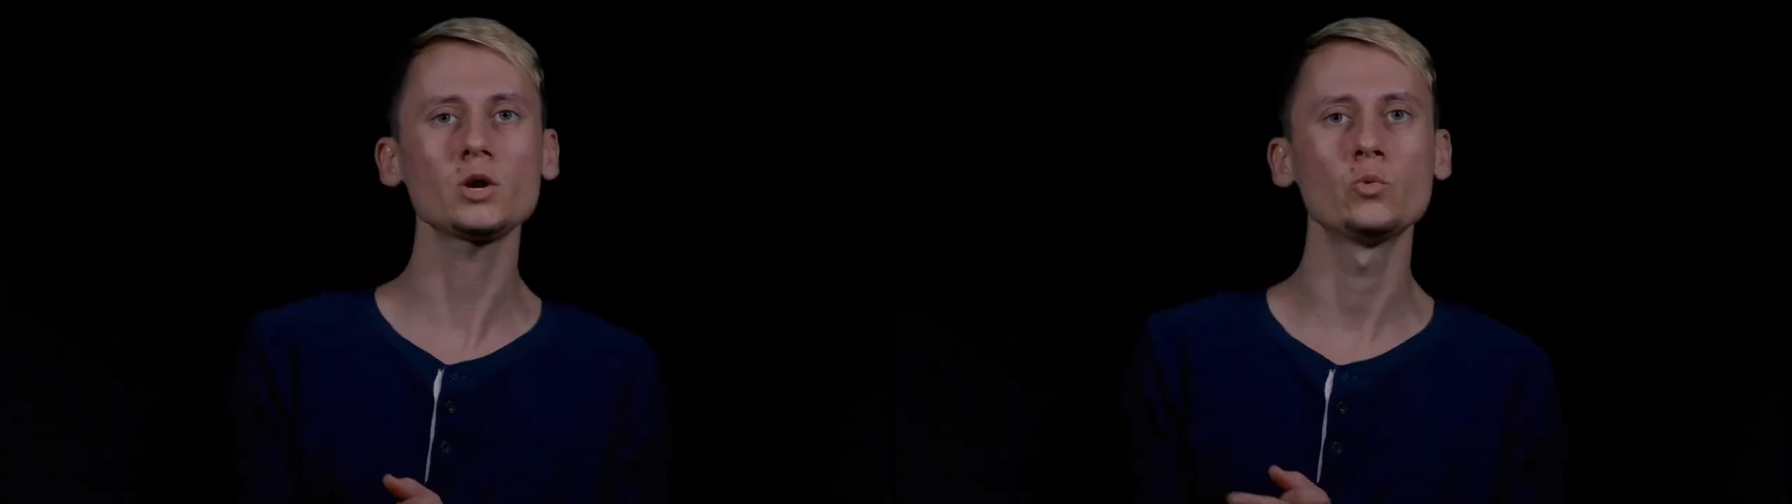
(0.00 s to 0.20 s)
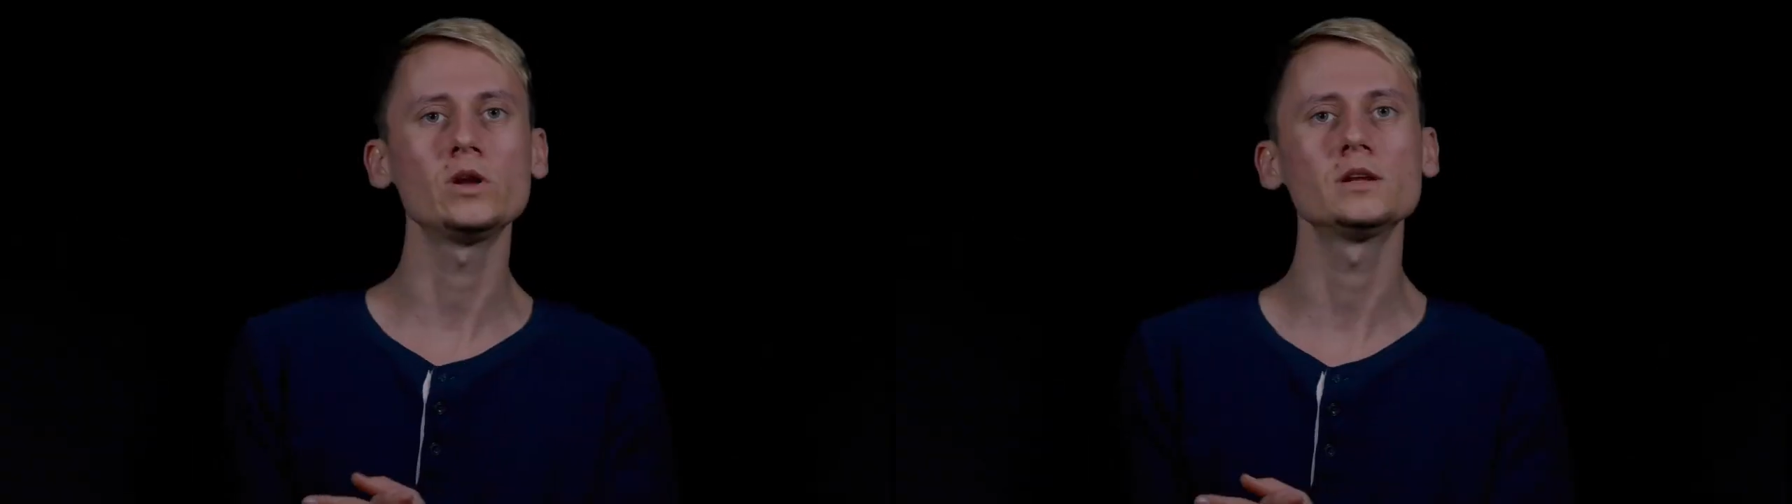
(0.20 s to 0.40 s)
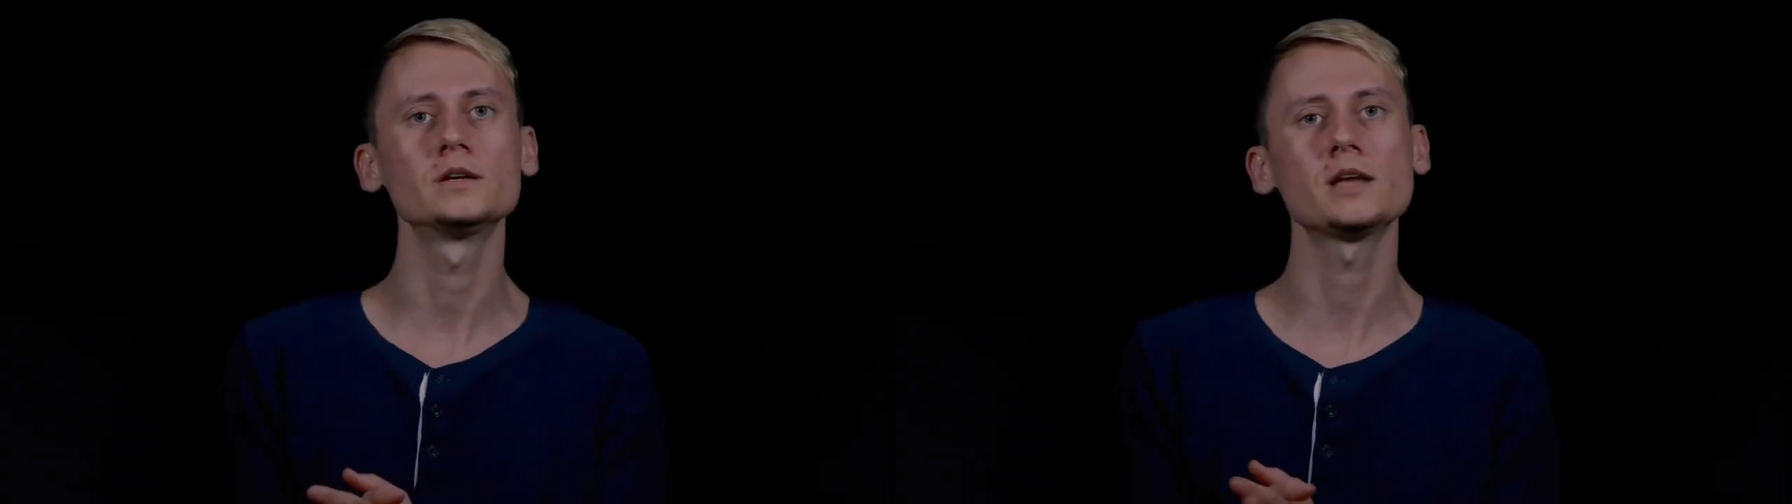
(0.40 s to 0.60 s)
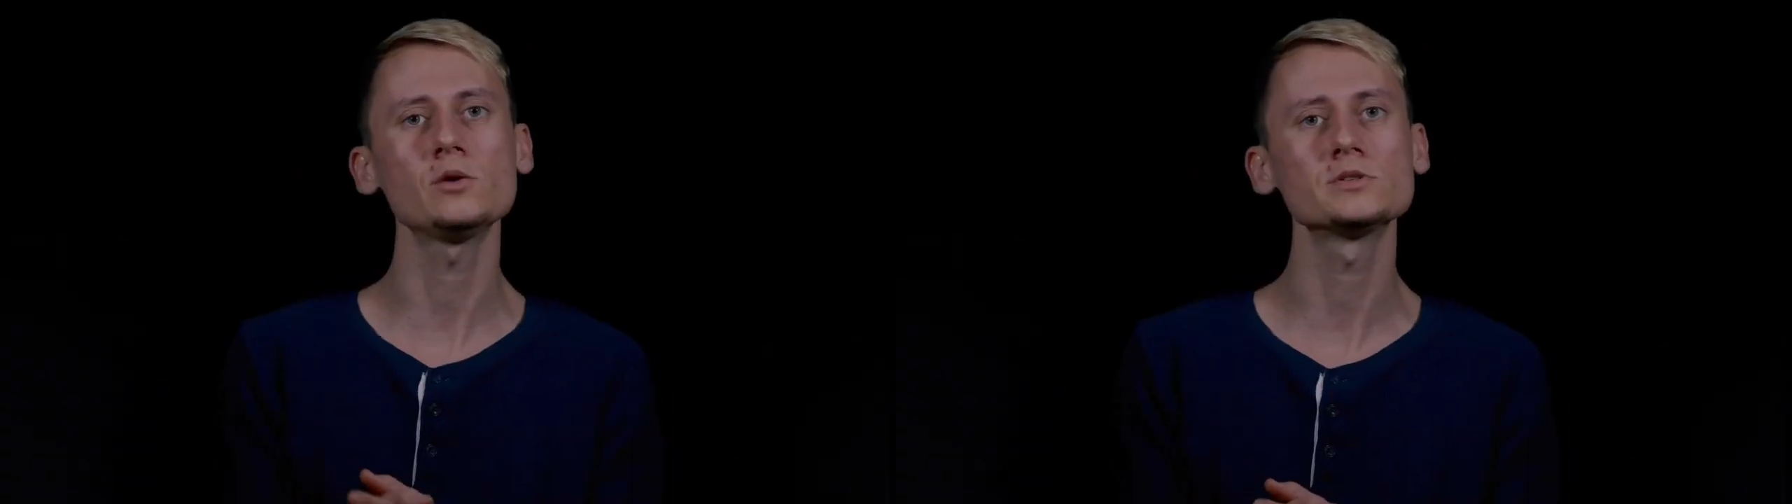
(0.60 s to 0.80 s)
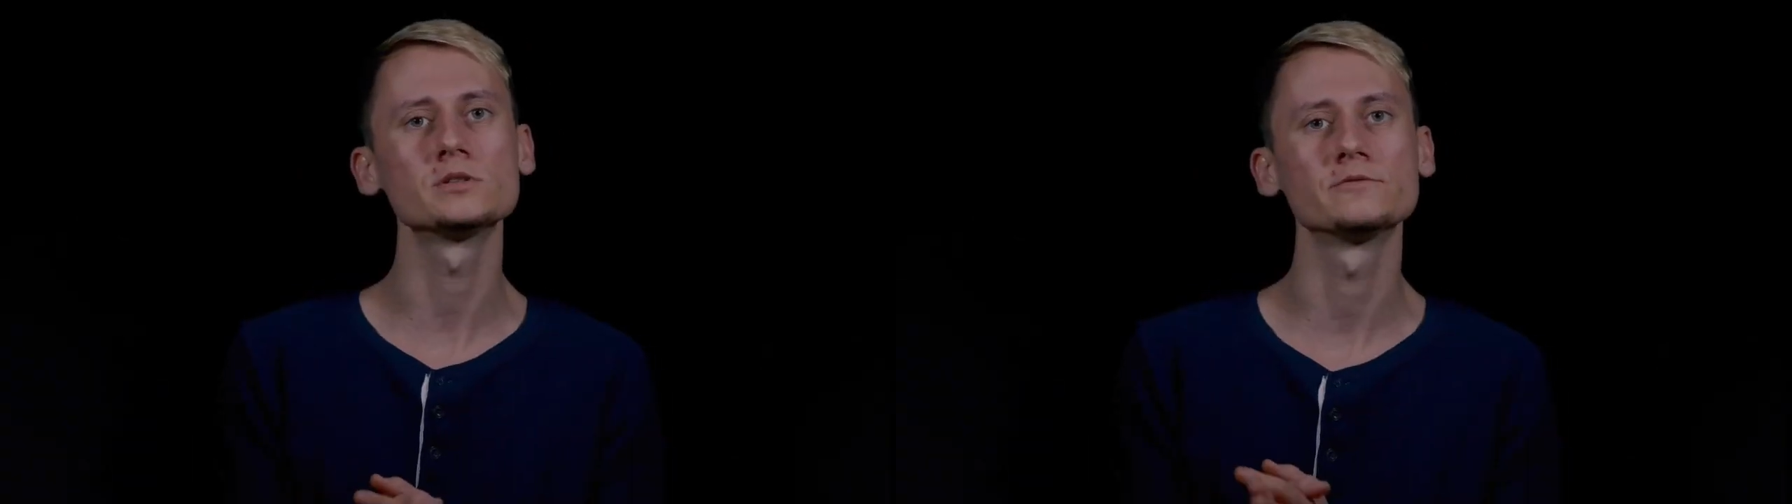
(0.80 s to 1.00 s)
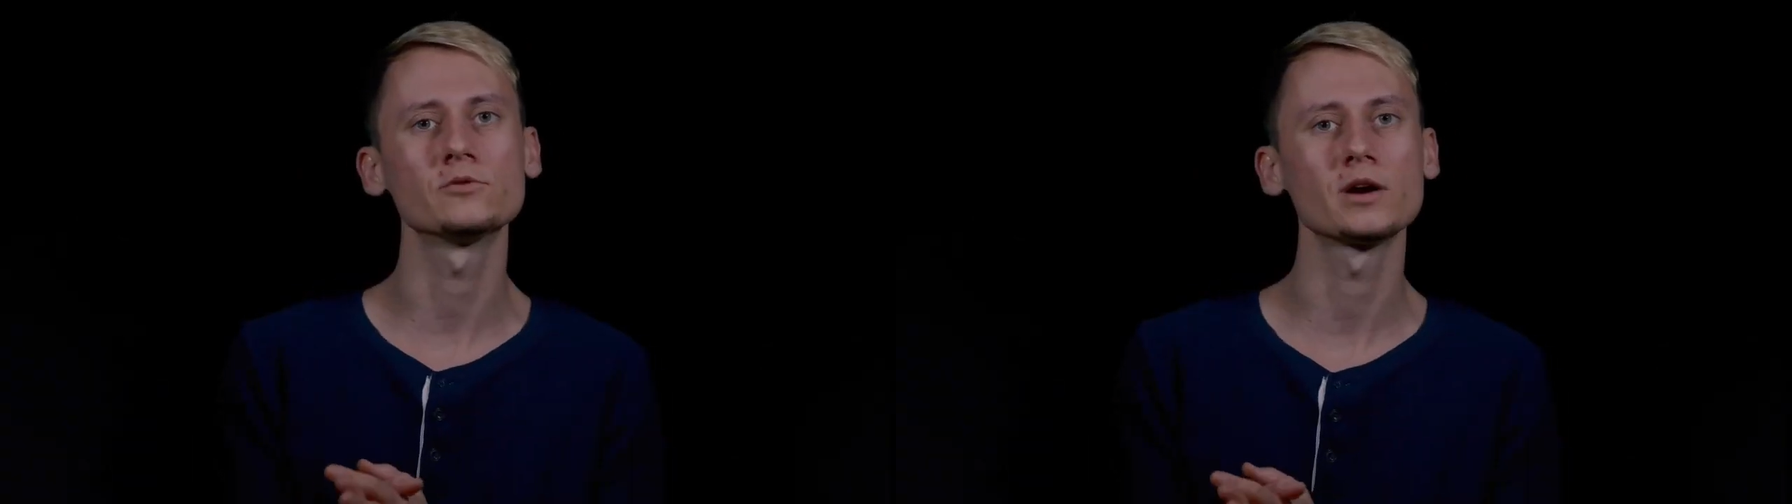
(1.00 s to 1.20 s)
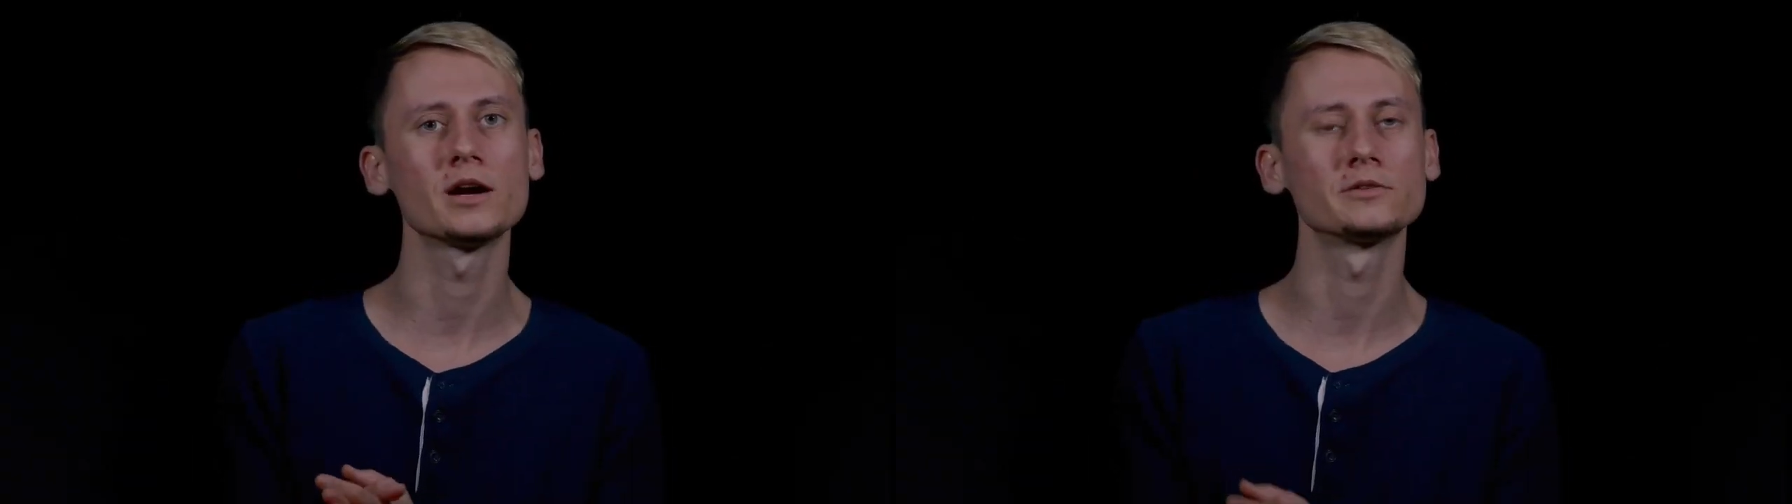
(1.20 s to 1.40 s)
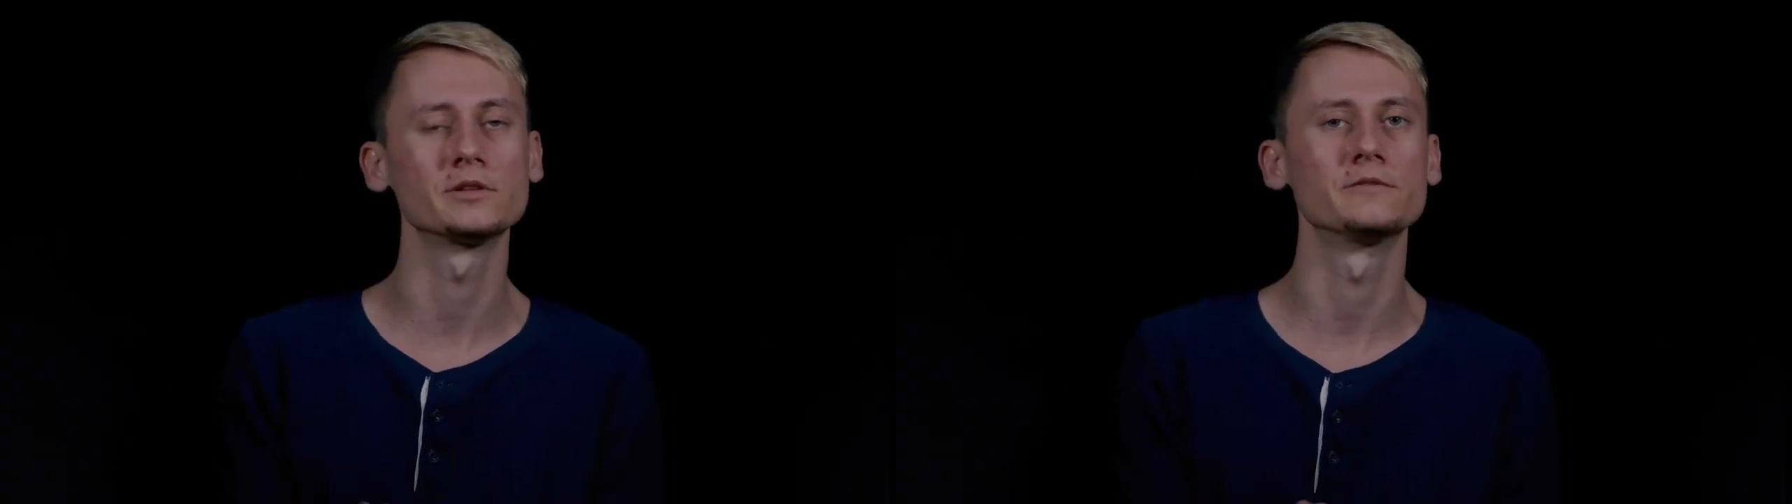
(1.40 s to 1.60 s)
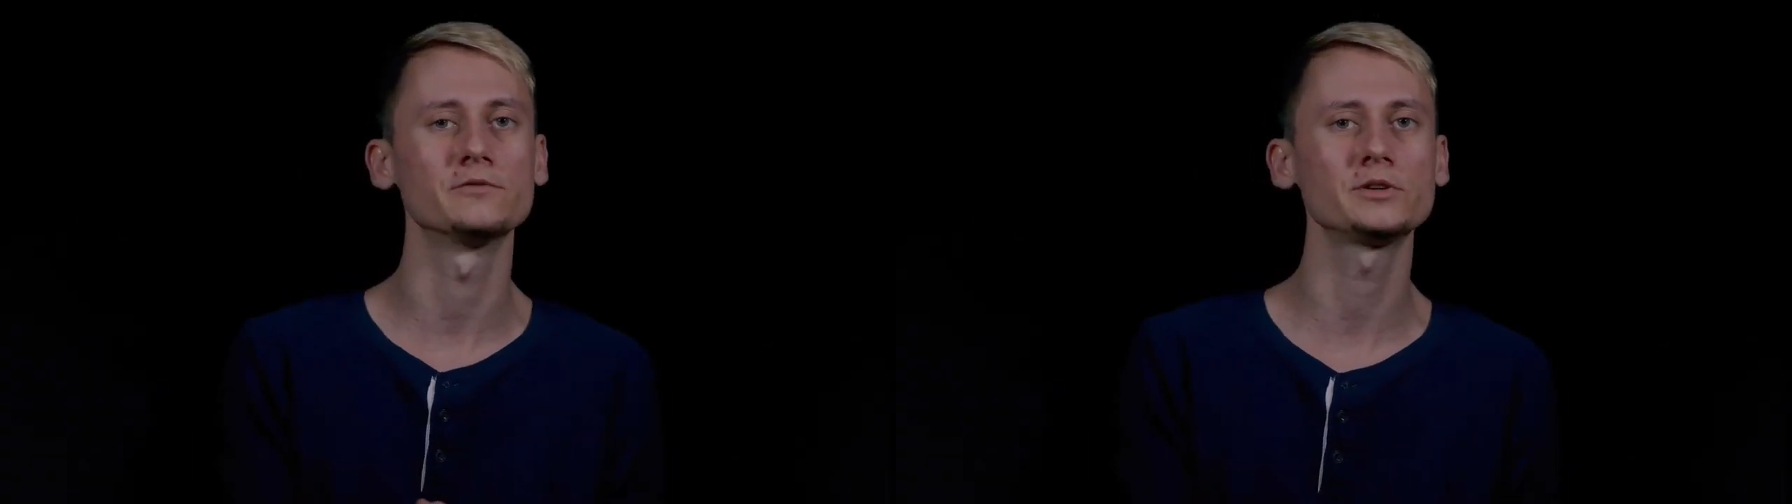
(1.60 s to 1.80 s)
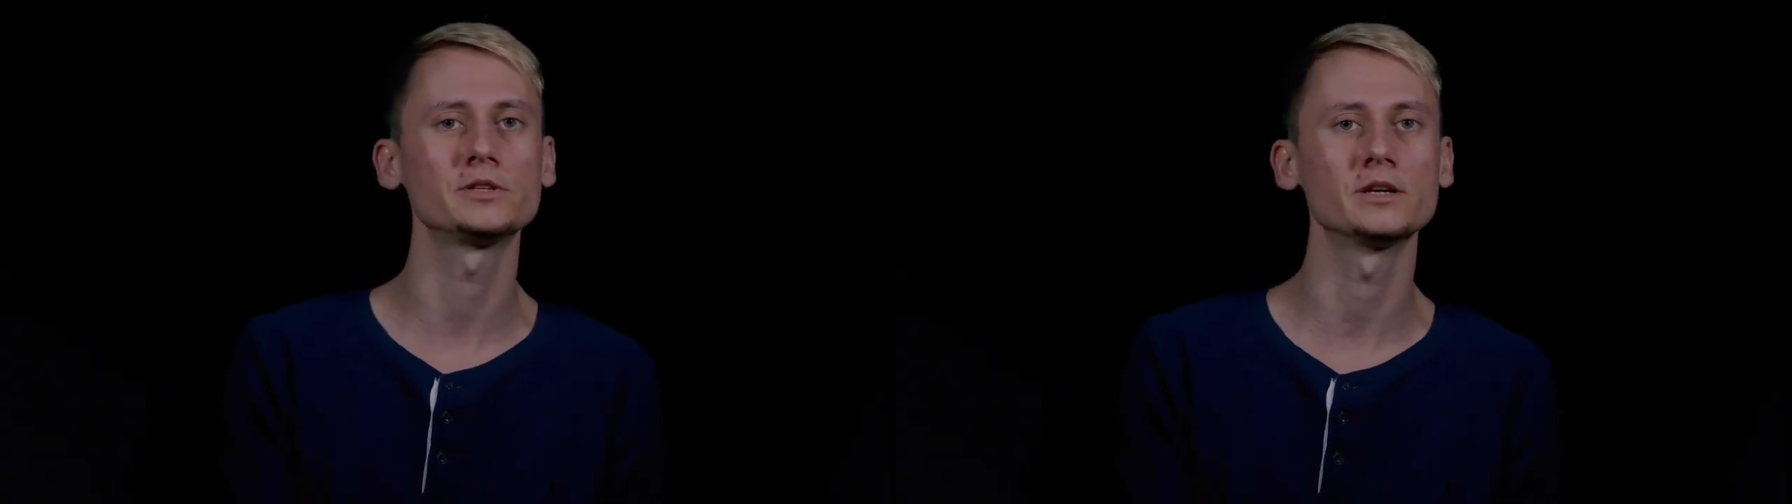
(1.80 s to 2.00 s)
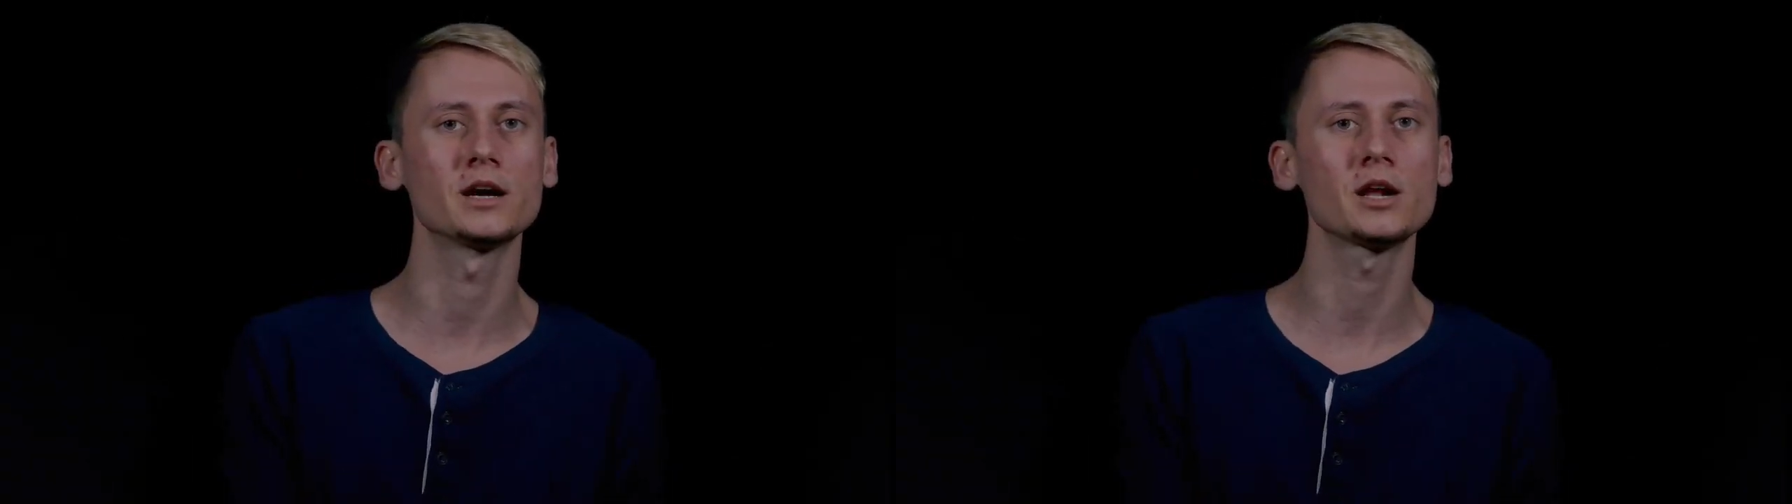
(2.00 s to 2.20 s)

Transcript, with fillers: Well, 1440